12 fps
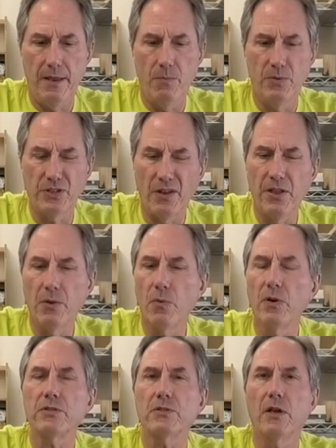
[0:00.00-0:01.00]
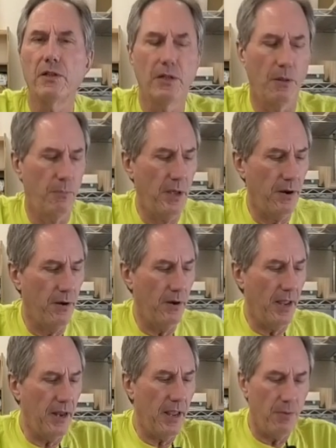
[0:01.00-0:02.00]
which I think works a little better.
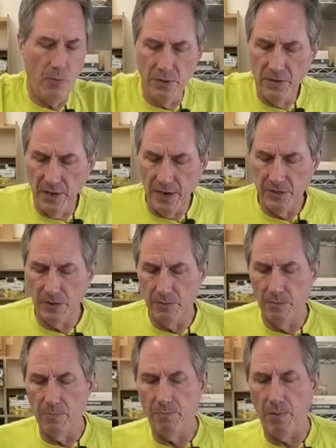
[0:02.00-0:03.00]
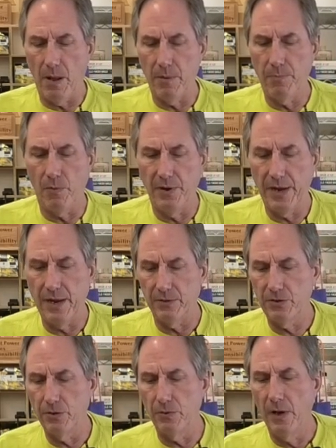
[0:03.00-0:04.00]
And, and one thing I should probably point out
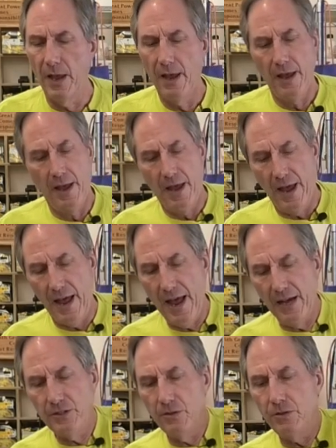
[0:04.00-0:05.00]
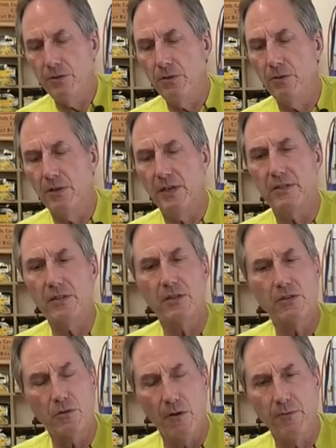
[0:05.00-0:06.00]
too, as you do this, the
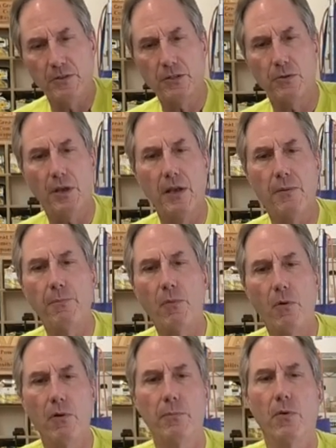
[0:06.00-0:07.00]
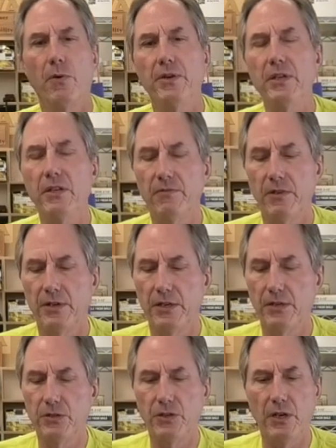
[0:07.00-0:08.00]
surface will get more and more even
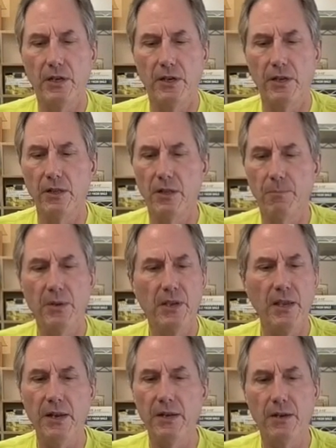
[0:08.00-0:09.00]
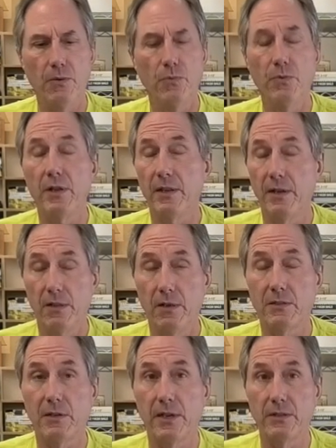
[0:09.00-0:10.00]
in sheen. In the beginning, it really
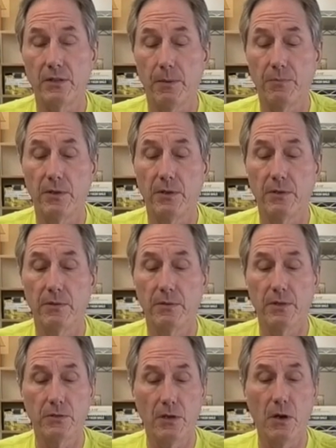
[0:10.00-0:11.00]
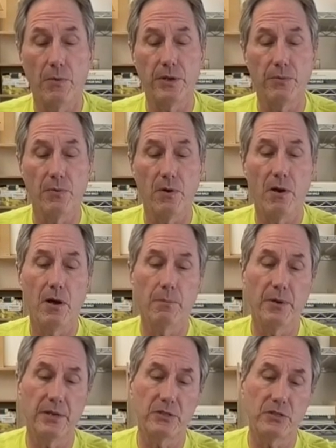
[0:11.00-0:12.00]
looks like something is going wrong,
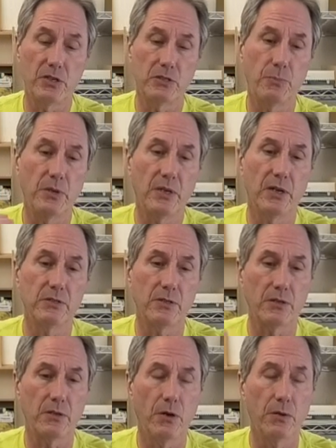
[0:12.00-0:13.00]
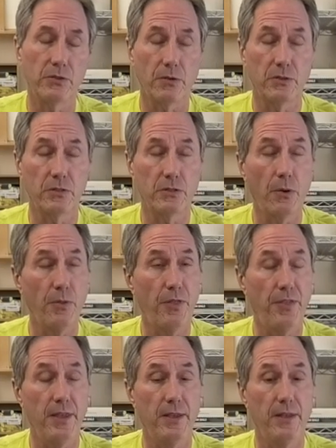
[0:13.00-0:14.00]
but it's just because the coats are so
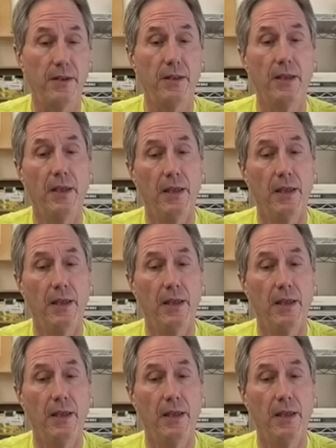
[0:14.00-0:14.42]
thin